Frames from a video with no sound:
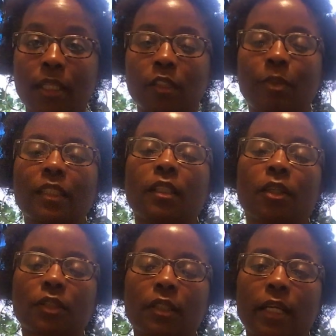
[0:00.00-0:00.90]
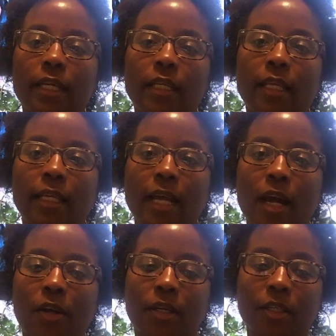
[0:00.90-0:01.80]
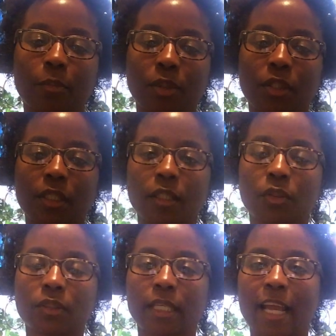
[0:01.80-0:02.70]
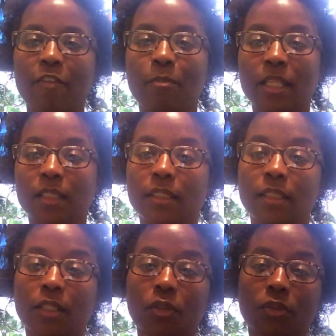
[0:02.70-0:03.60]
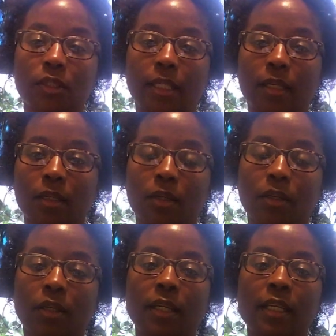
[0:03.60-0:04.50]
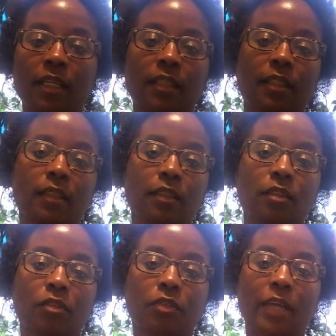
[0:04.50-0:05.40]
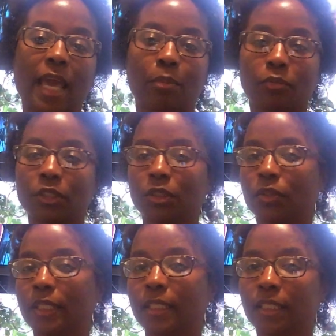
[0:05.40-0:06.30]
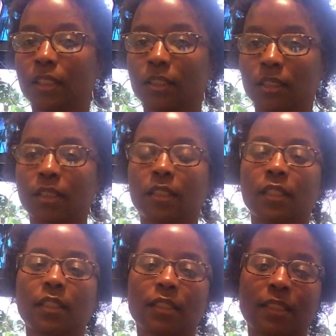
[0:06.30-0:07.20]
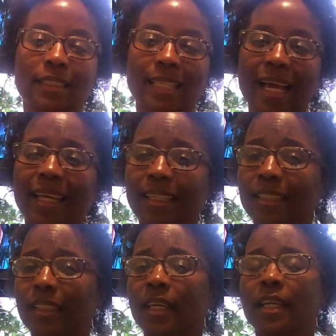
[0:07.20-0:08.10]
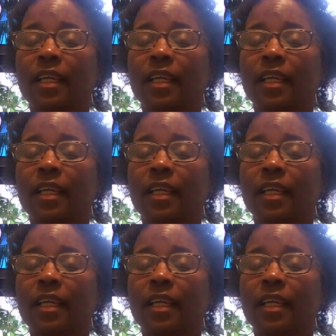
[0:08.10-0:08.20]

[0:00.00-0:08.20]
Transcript: especially those in our community, those that have melanin, those that are of Aboriginal Indigenous society.